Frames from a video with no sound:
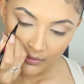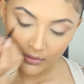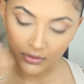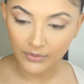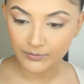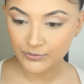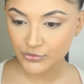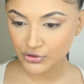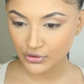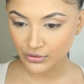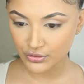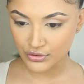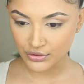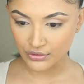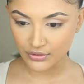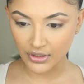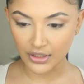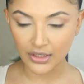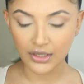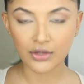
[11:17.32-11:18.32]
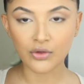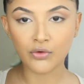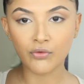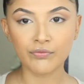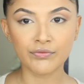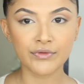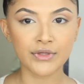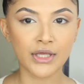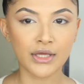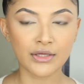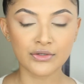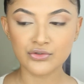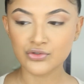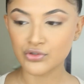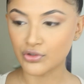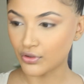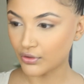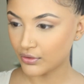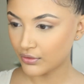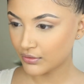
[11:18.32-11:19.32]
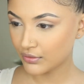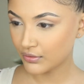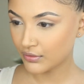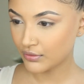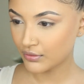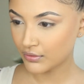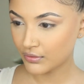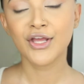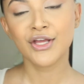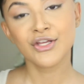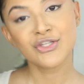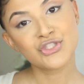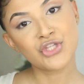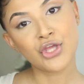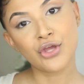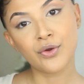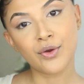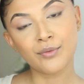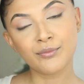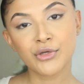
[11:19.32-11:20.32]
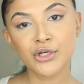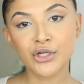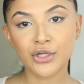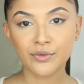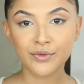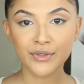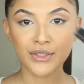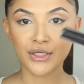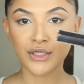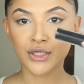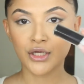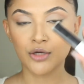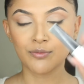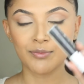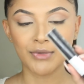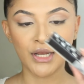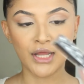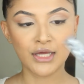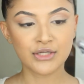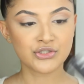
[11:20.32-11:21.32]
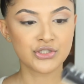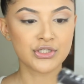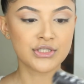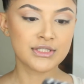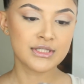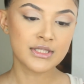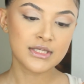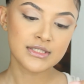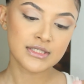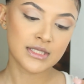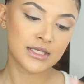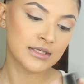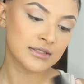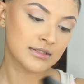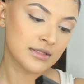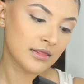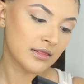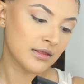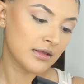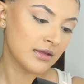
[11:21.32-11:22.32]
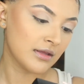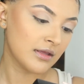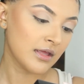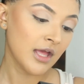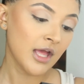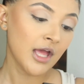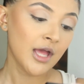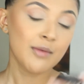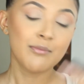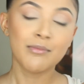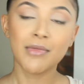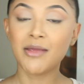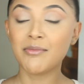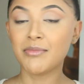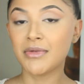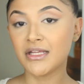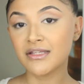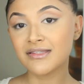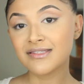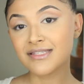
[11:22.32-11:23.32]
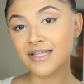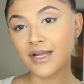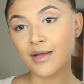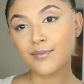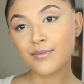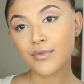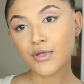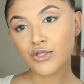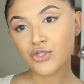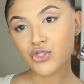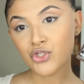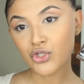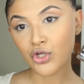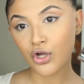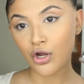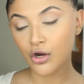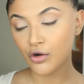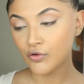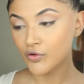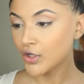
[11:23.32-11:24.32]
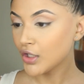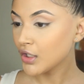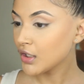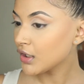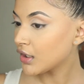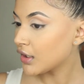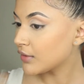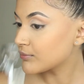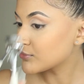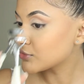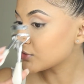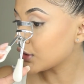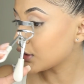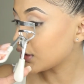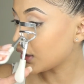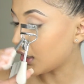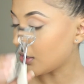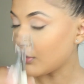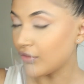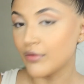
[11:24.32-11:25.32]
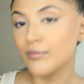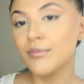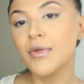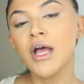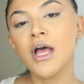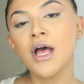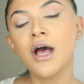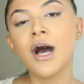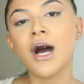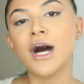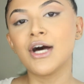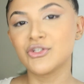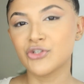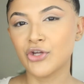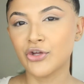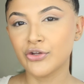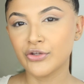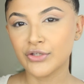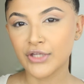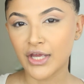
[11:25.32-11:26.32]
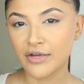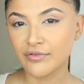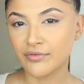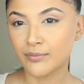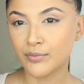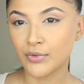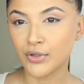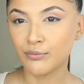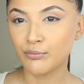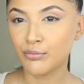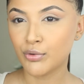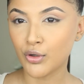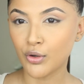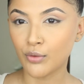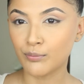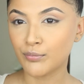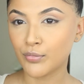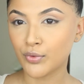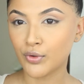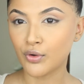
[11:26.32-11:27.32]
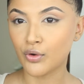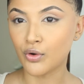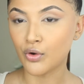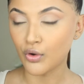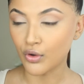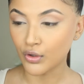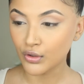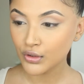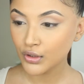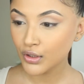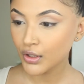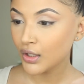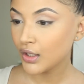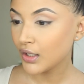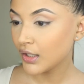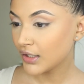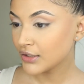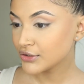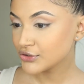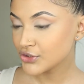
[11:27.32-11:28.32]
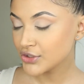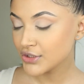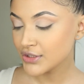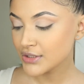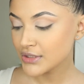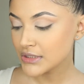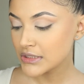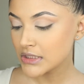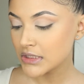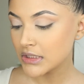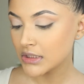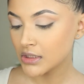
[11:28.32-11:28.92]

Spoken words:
I'm just going to do that like on the edge though. So I'm going to go in and curl my lashes. This is the Maybelline Snap Mascara. I'm just going to curl them. I don't know yet if I'm going to put on lashes.